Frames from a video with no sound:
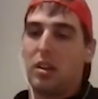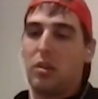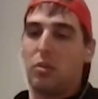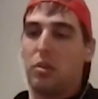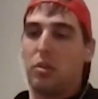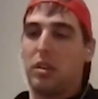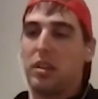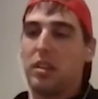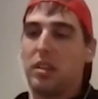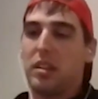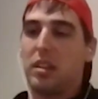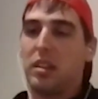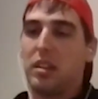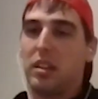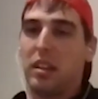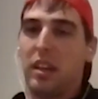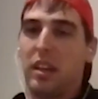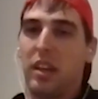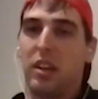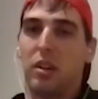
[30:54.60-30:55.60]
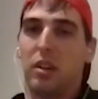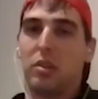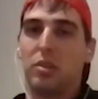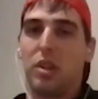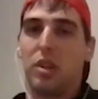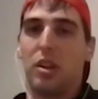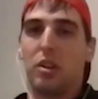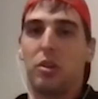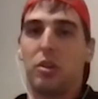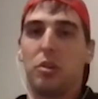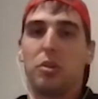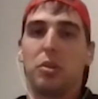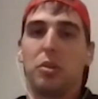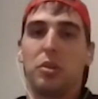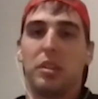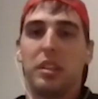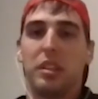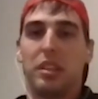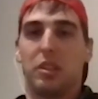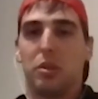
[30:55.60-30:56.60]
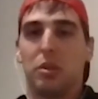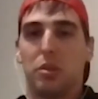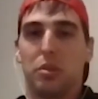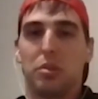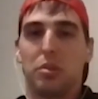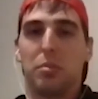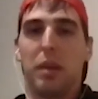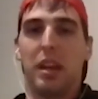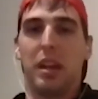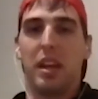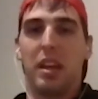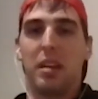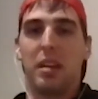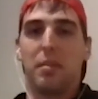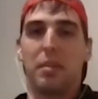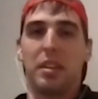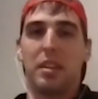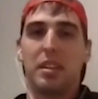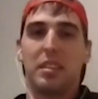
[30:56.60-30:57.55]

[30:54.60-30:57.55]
when he goes on Google and he Googles my name,